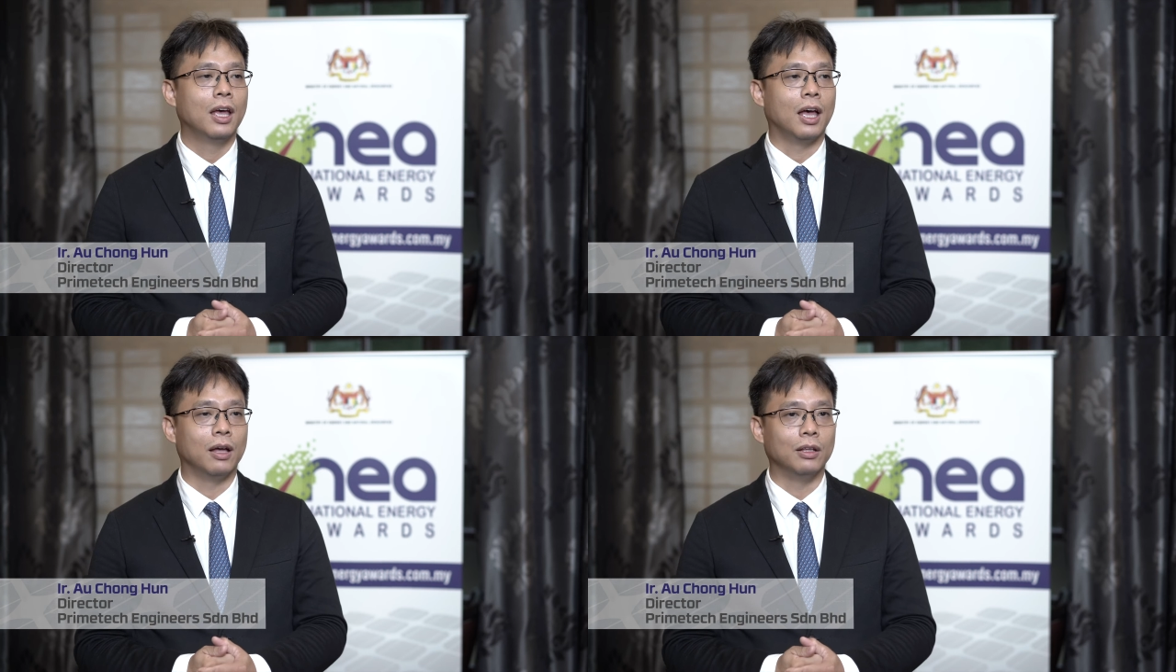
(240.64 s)

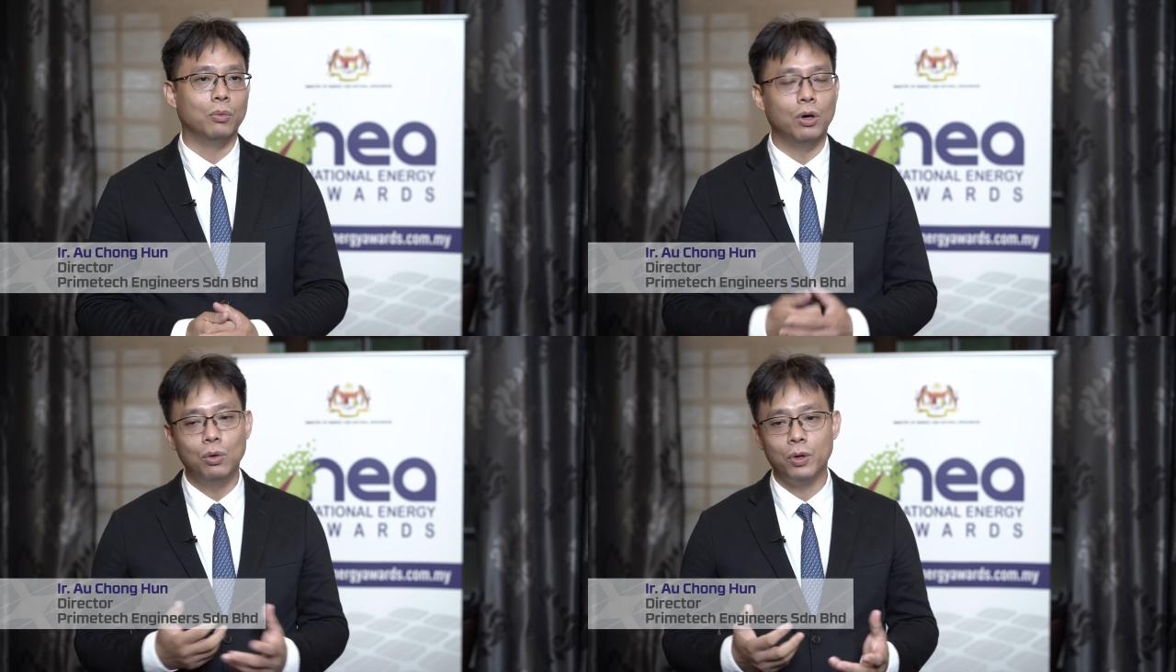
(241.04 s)
The
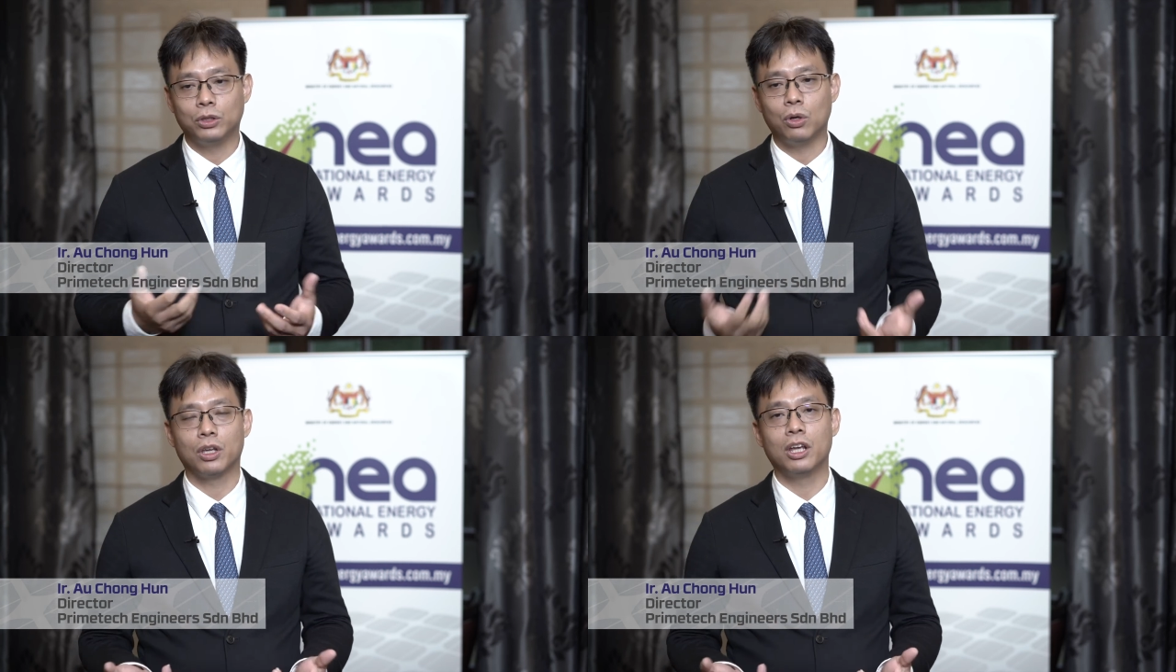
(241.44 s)
world, we are
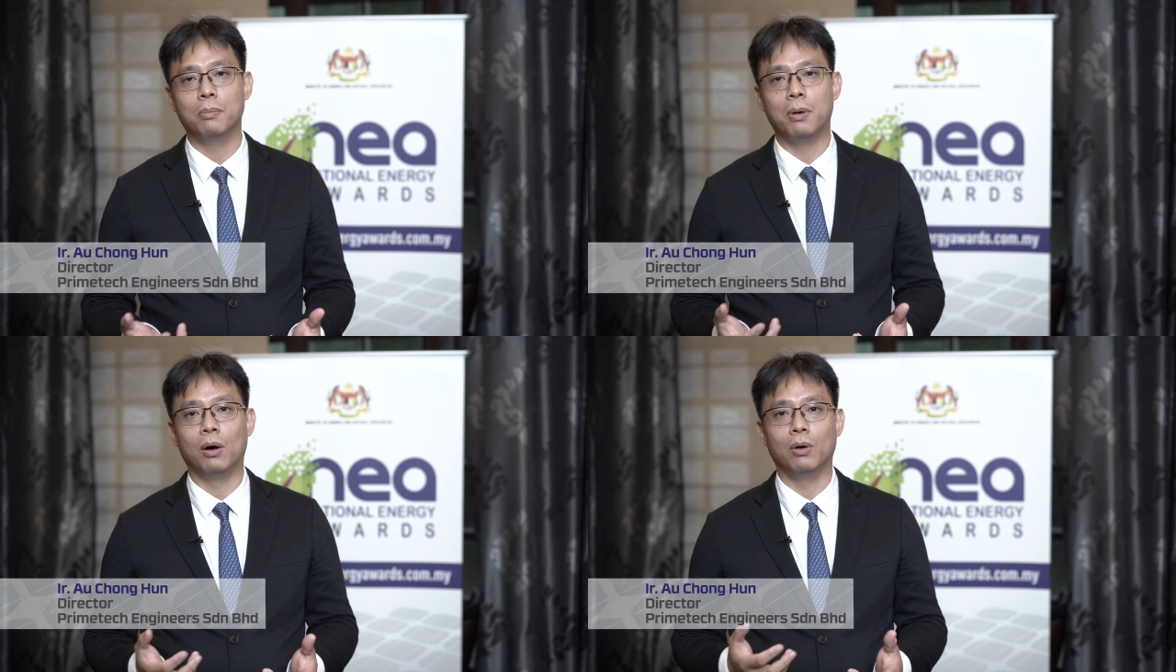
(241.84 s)
talking
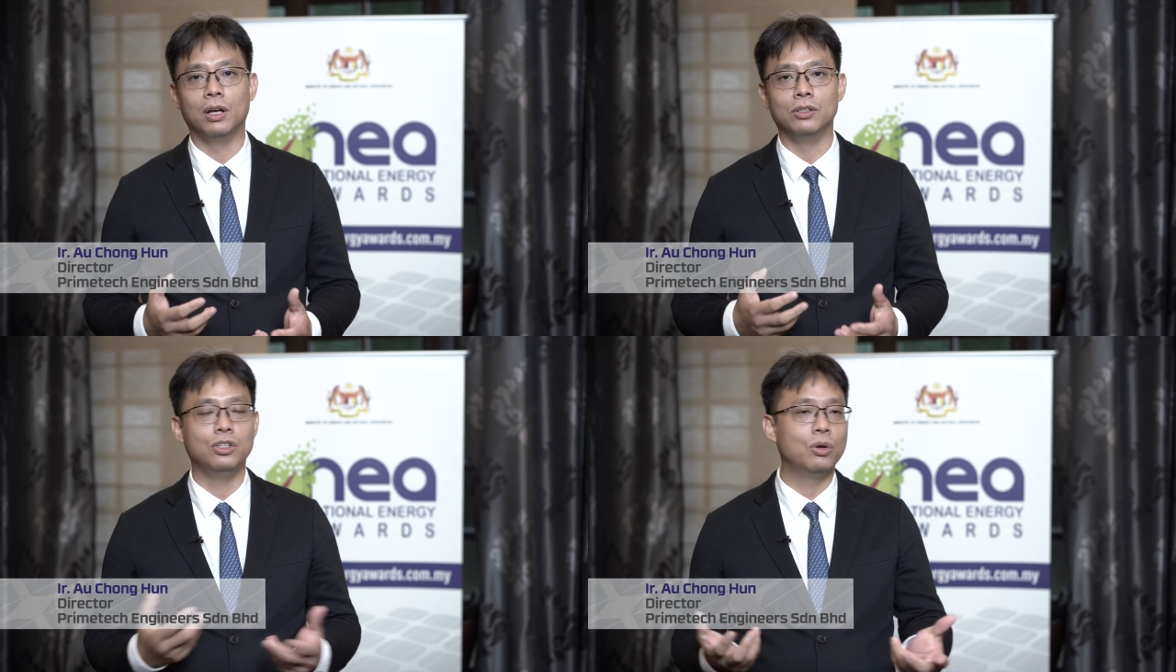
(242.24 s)

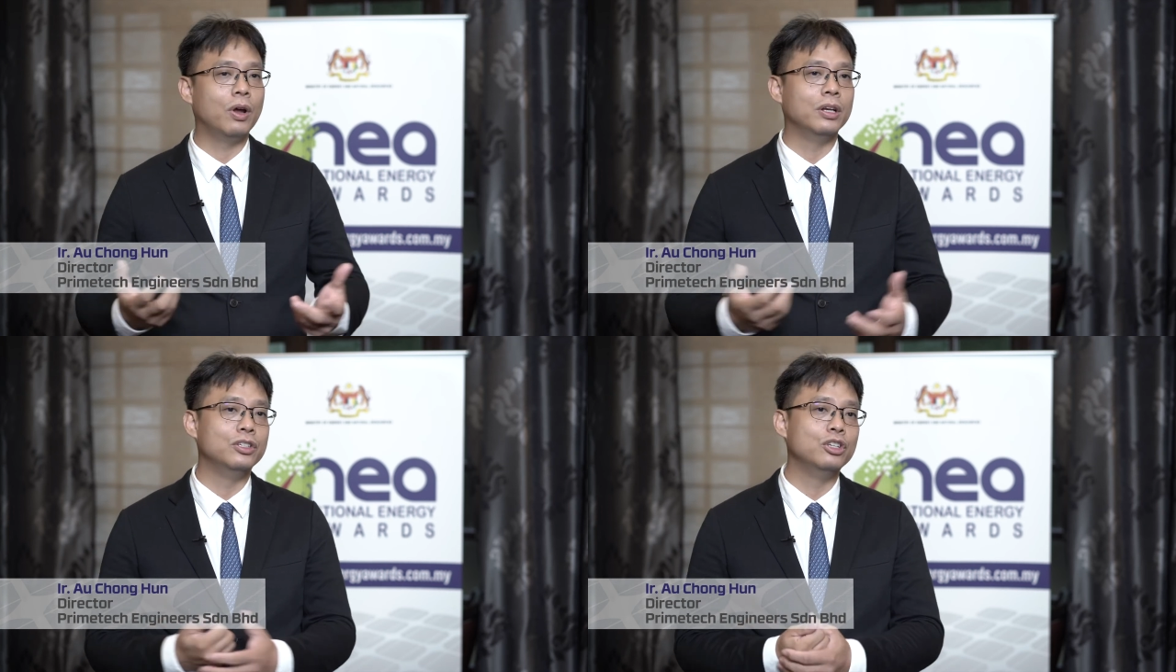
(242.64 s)
about zero
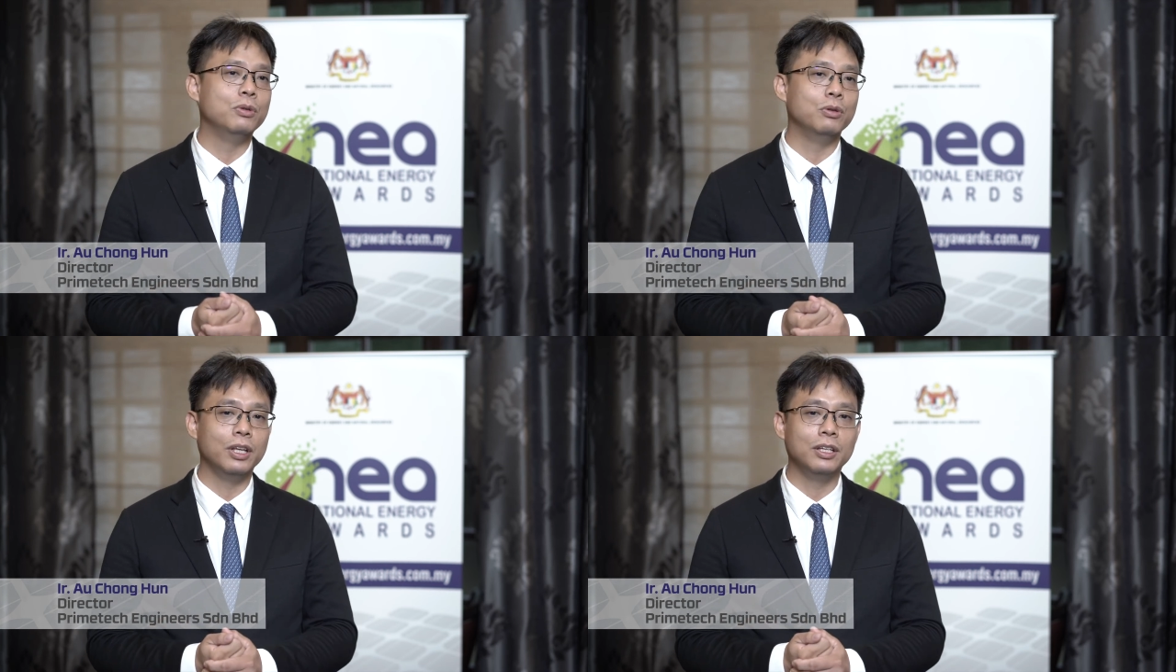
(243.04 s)
energy
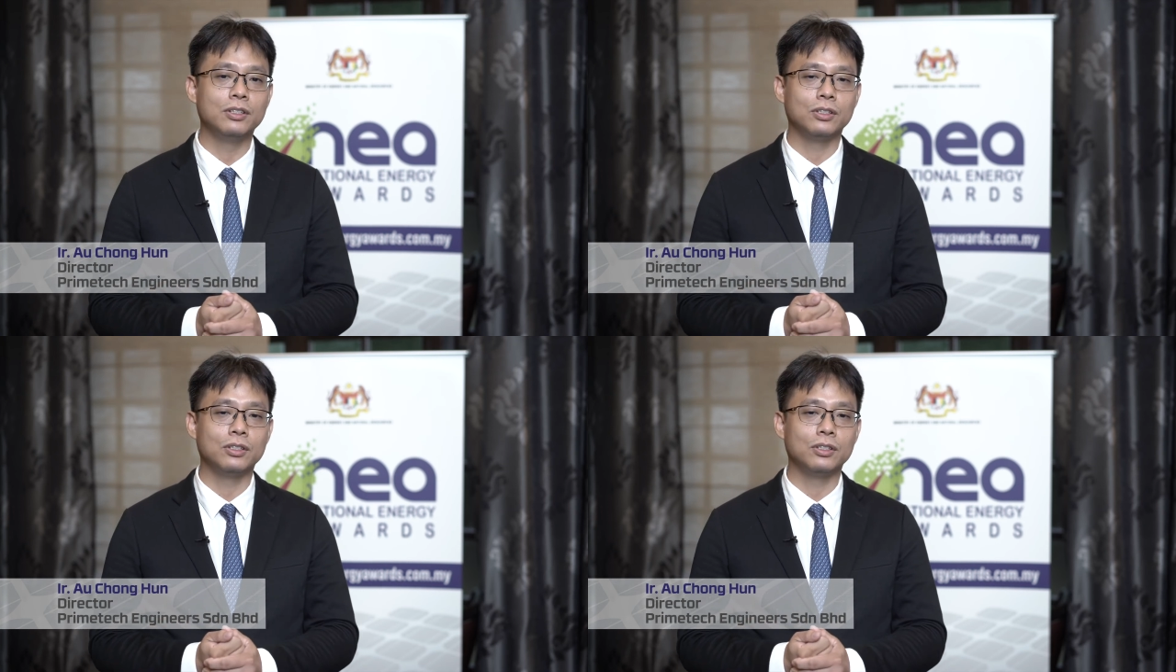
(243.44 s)
buildings.